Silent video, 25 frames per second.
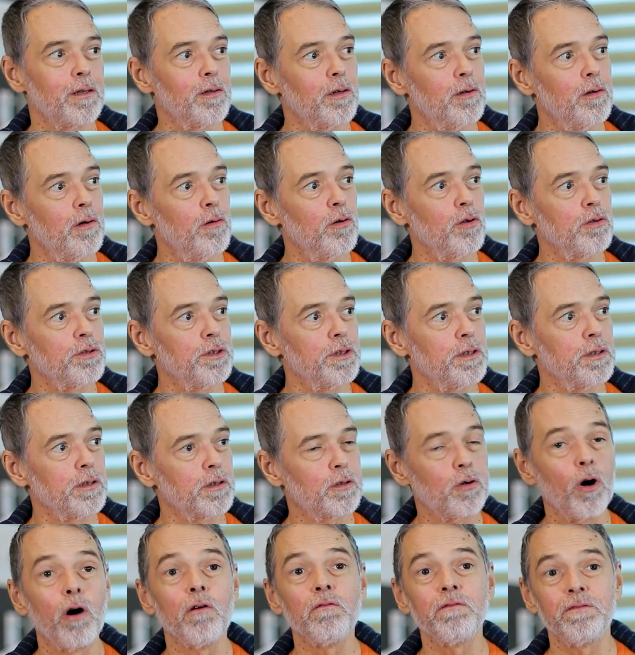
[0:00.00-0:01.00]
all the
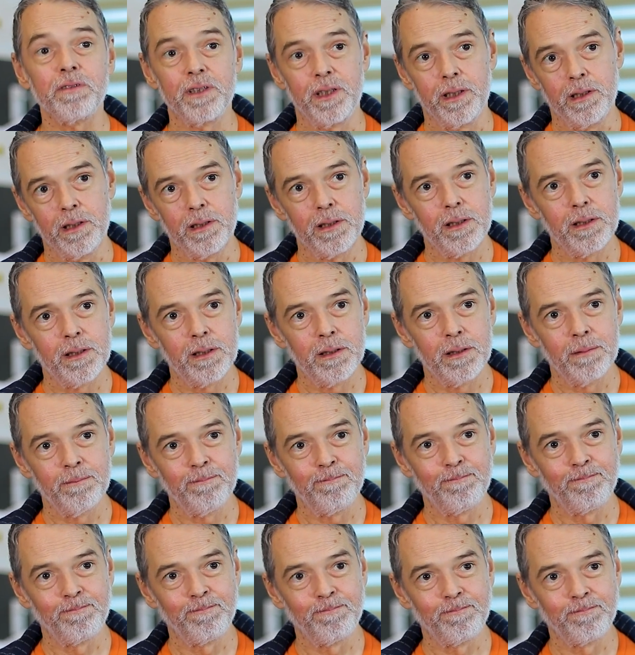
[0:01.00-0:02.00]
confidence.
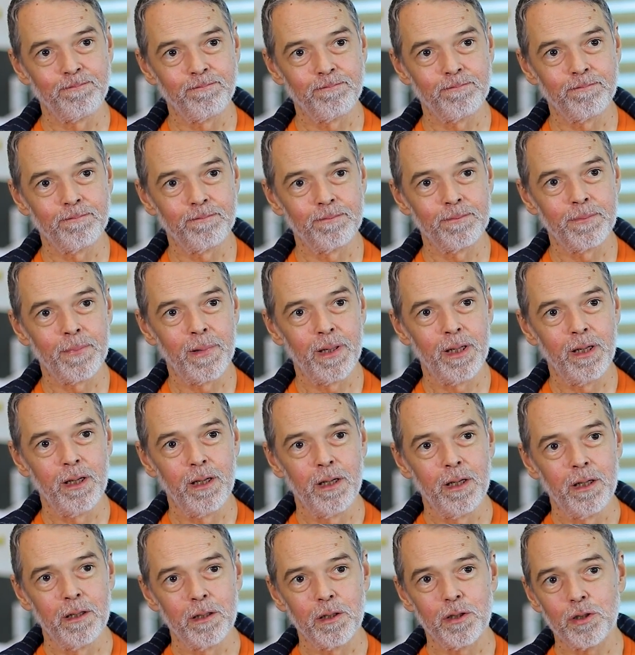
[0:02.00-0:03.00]

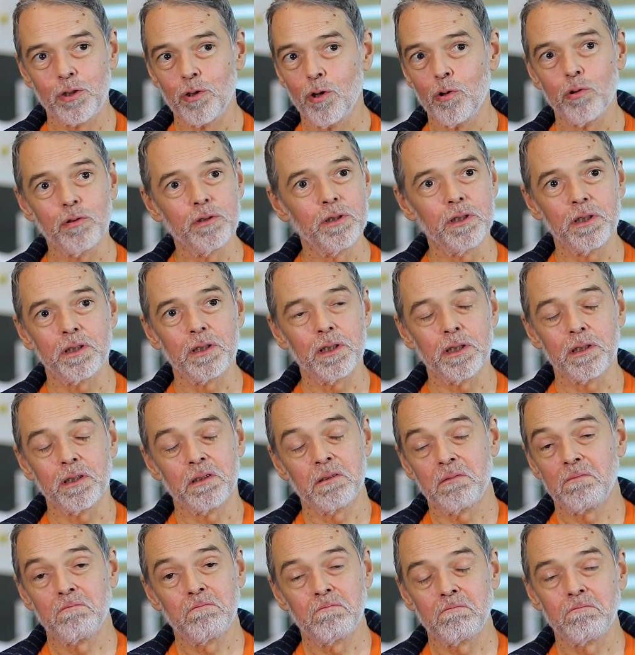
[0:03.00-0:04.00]
So this
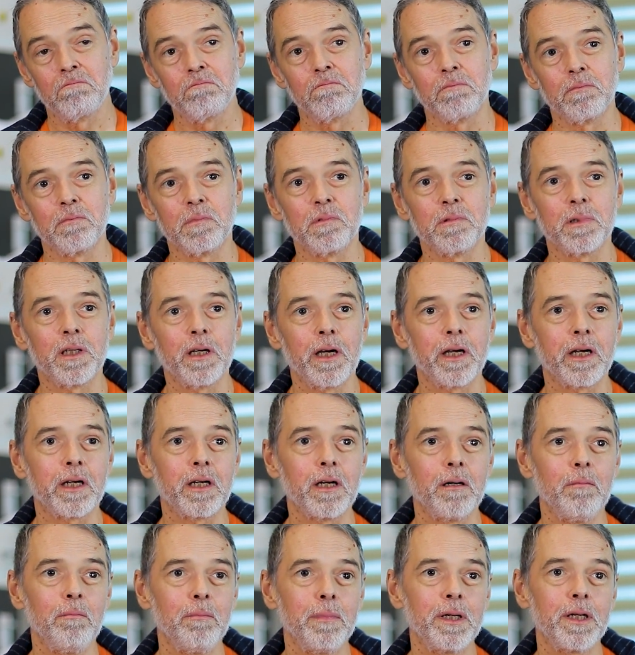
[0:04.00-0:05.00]
is like
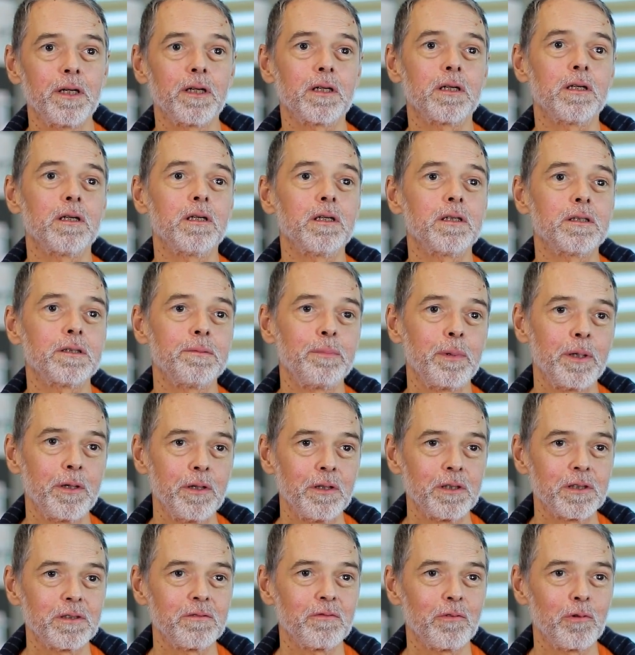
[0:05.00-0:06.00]
a miracle
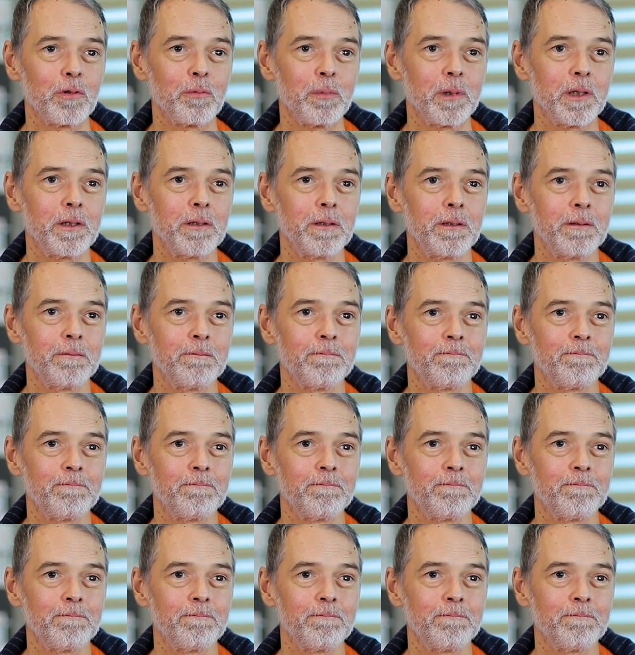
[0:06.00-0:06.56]
experience for me.